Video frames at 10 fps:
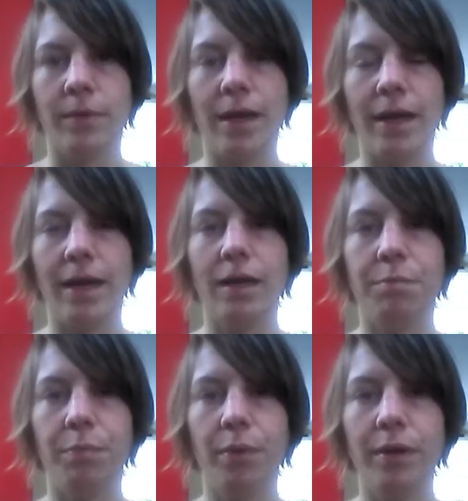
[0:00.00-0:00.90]
At
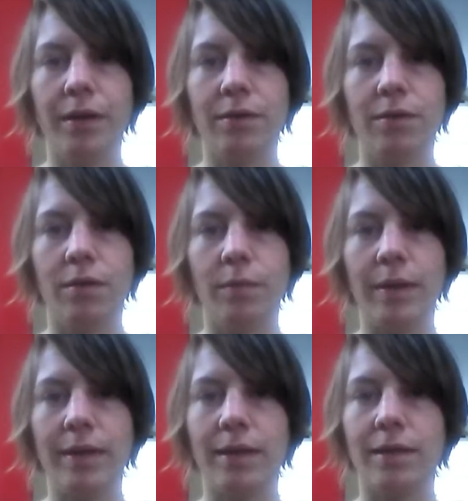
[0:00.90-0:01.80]
any point,
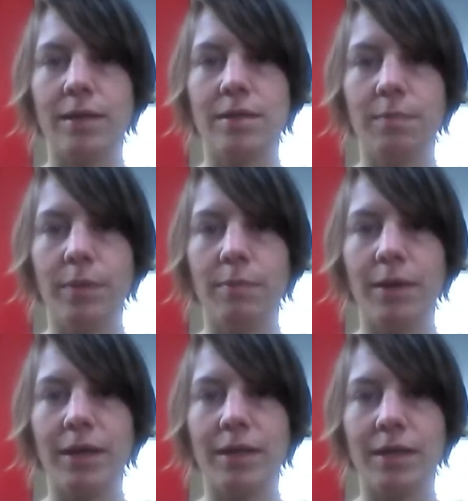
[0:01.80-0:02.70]
we can simply
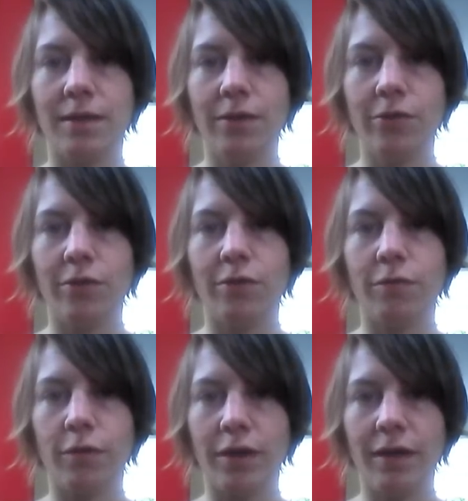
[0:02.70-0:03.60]
make the decision to
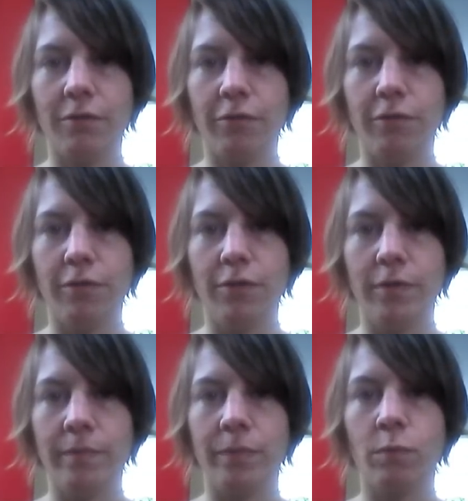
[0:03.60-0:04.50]
forgive,
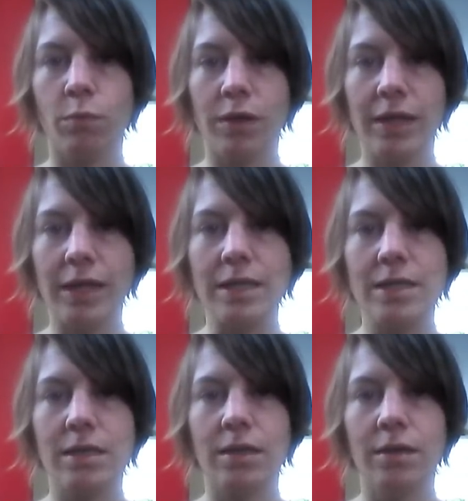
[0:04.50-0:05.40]

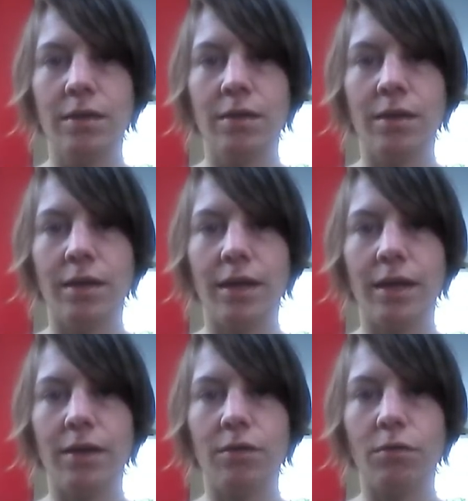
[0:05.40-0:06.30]
release,
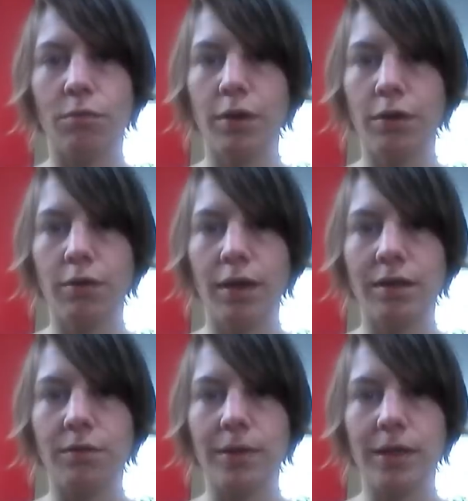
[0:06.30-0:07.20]
and
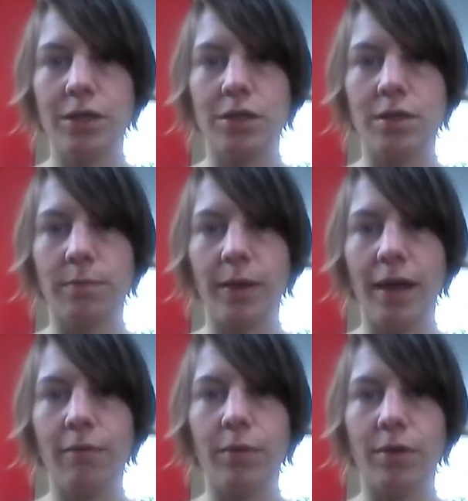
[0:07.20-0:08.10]
recreate the relationship we
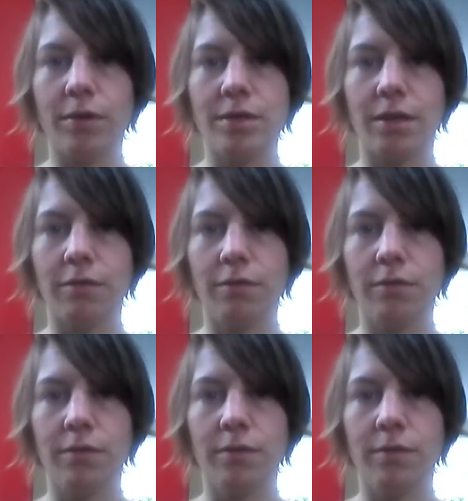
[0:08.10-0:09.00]
have with ourselves.
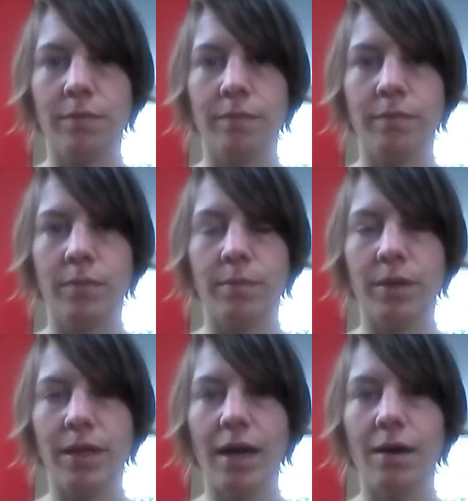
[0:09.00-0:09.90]

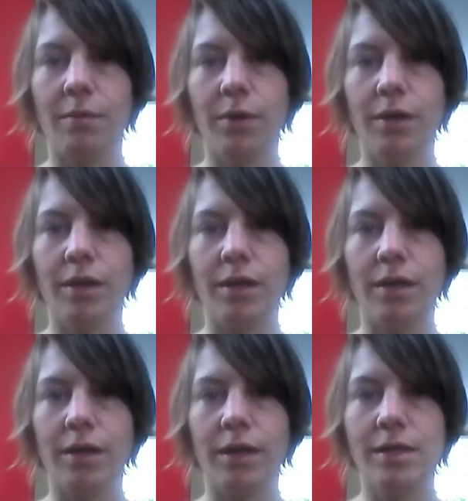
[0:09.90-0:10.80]
But that would
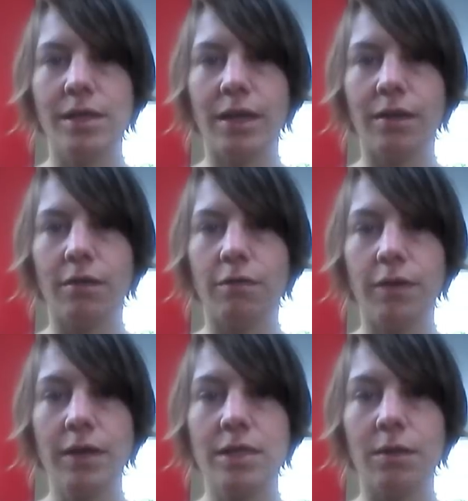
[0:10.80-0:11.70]
entail
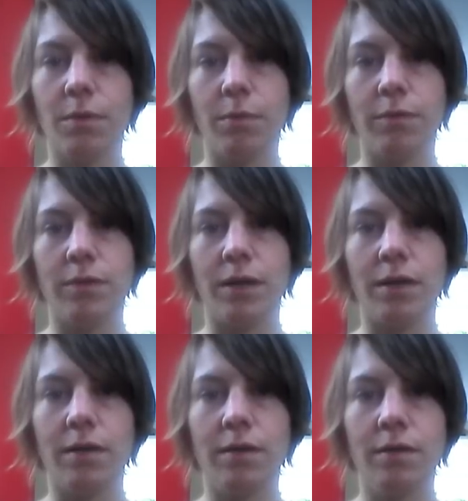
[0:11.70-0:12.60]
facing what we've
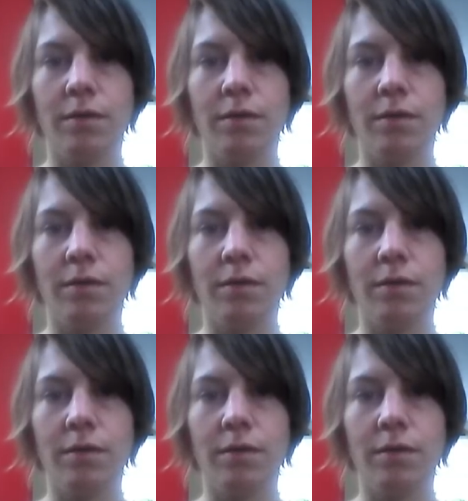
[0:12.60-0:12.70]
done,